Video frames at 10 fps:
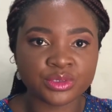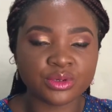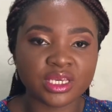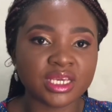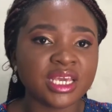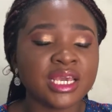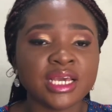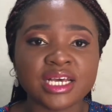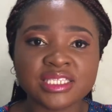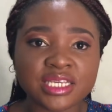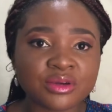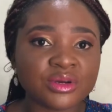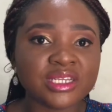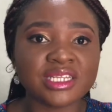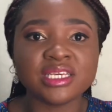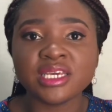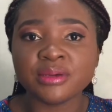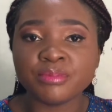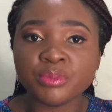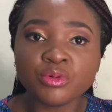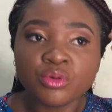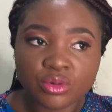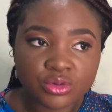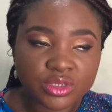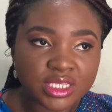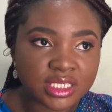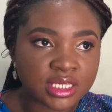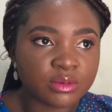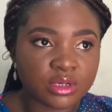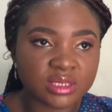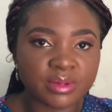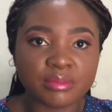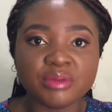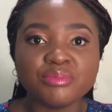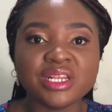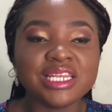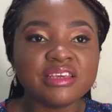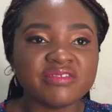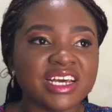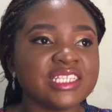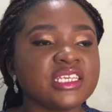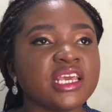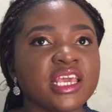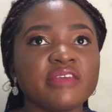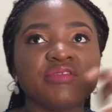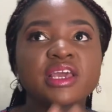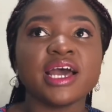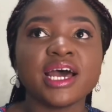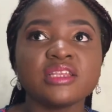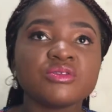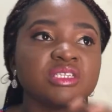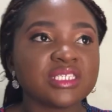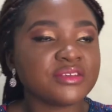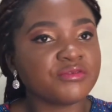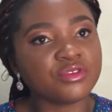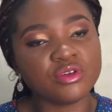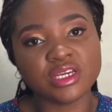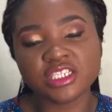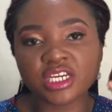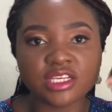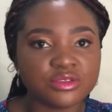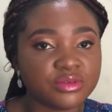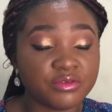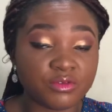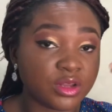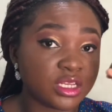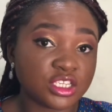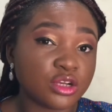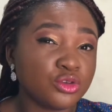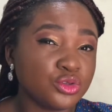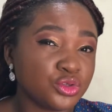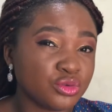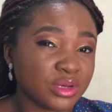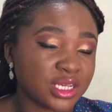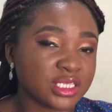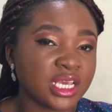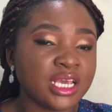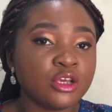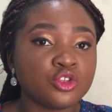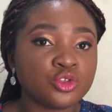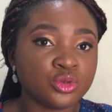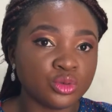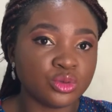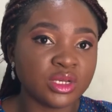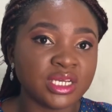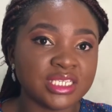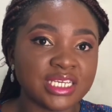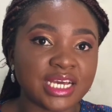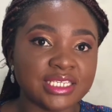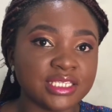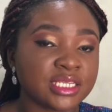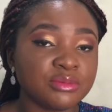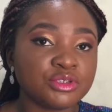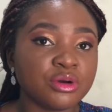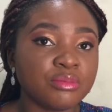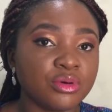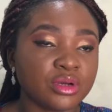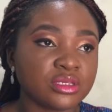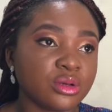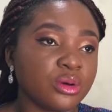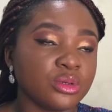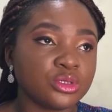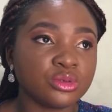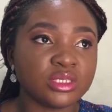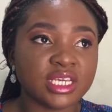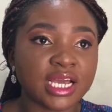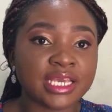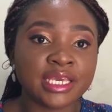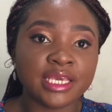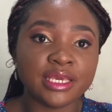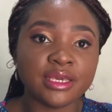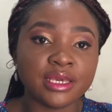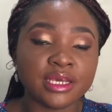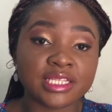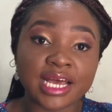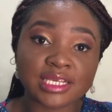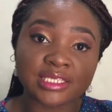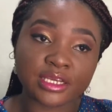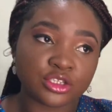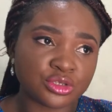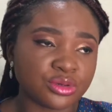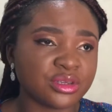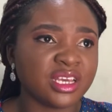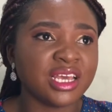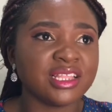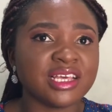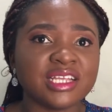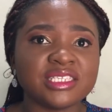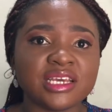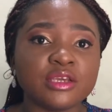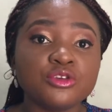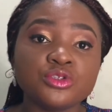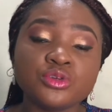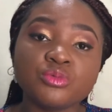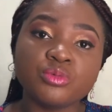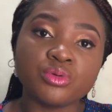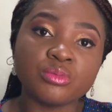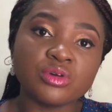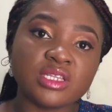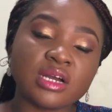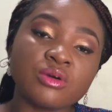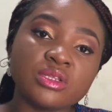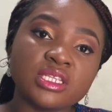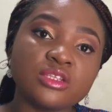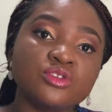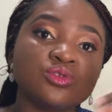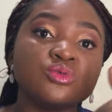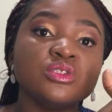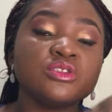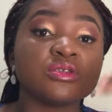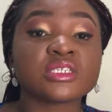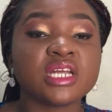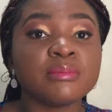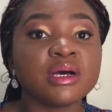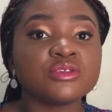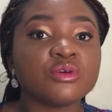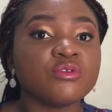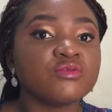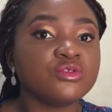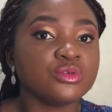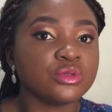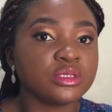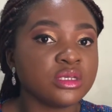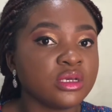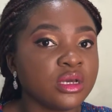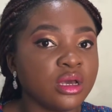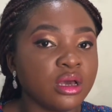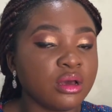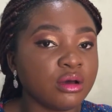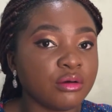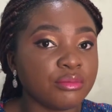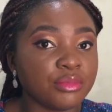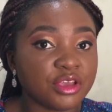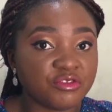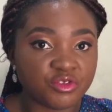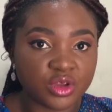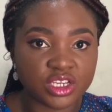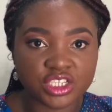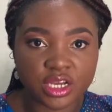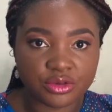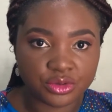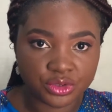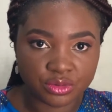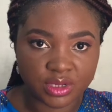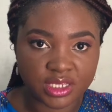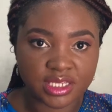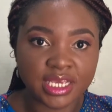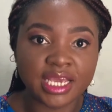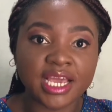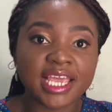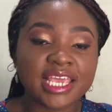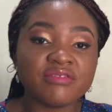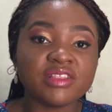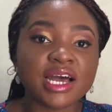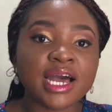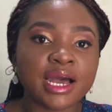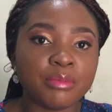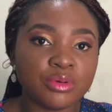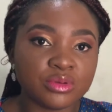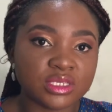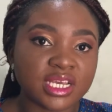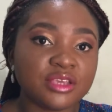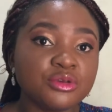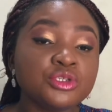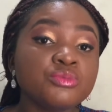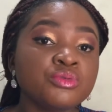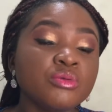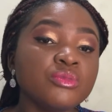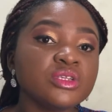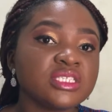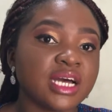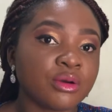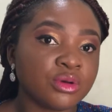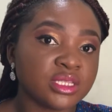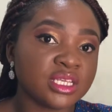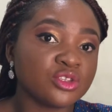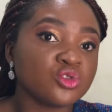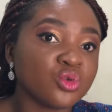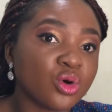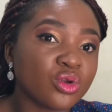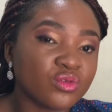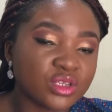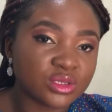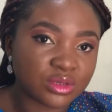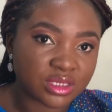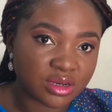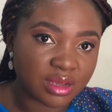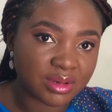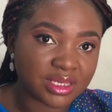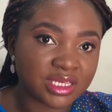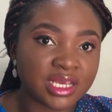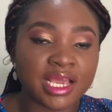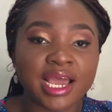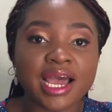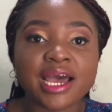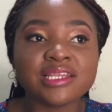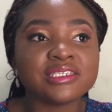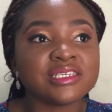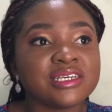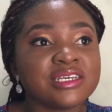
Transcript: Okay, and secondly, people who do this keyword spamming believe that if they add all these influential YouTubers to their description box or to their key tag section, that YouTube will promote that content to the subscribers of those influential YouTubers. If that happens and YouTube promotes that content to all of these subscribers, and